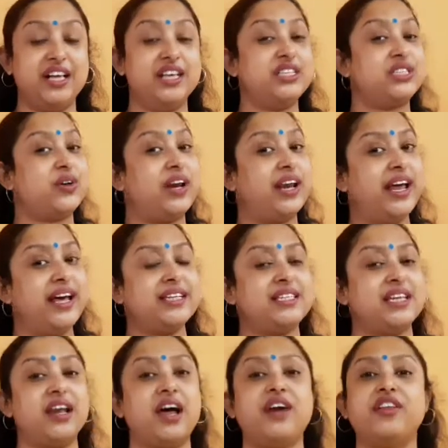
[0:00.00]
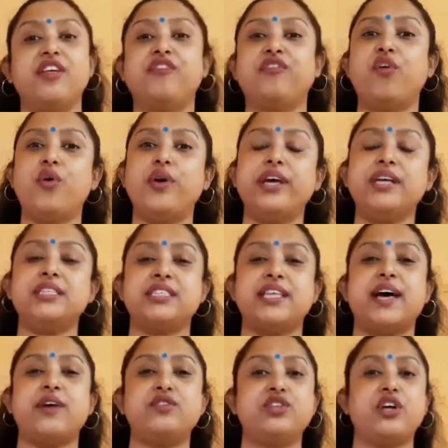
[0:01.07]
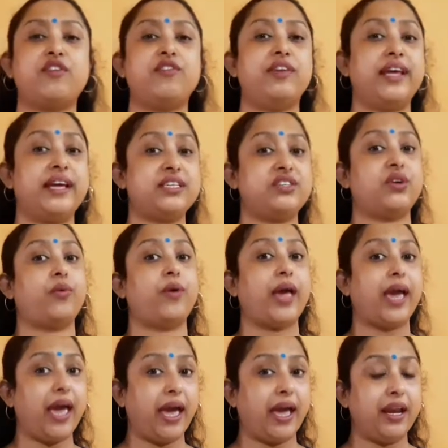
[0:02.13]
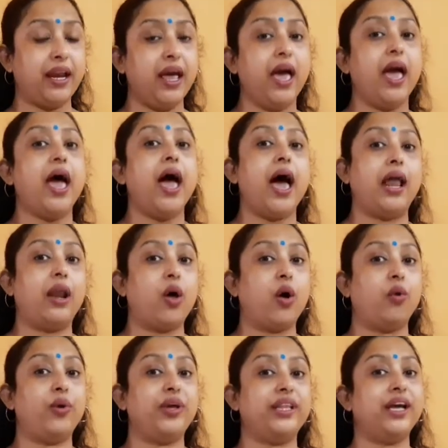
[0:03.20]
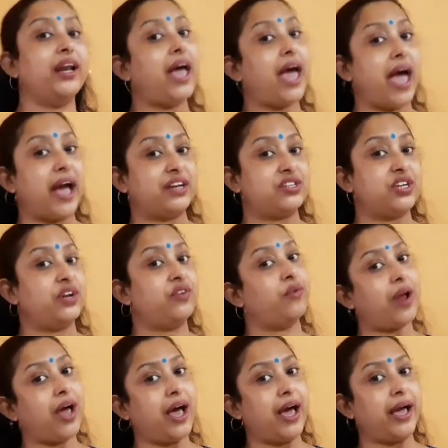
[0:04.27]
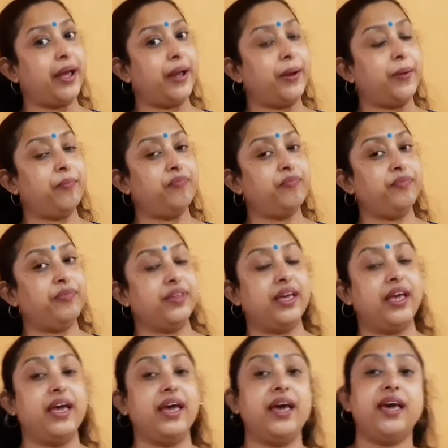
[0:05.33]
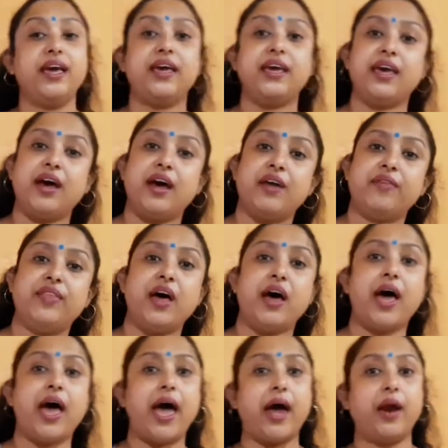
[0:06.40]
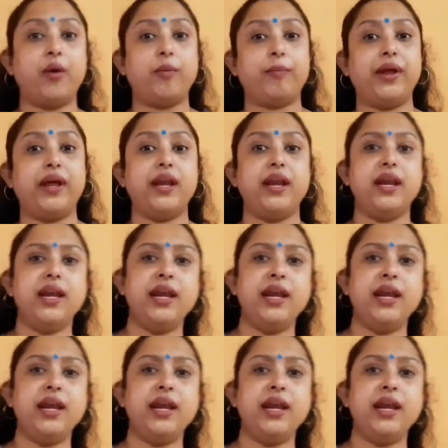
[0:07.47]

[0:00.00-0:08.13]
So let's learn the phonic sound of letter N along with an action rhyme. Hear the aeroplane.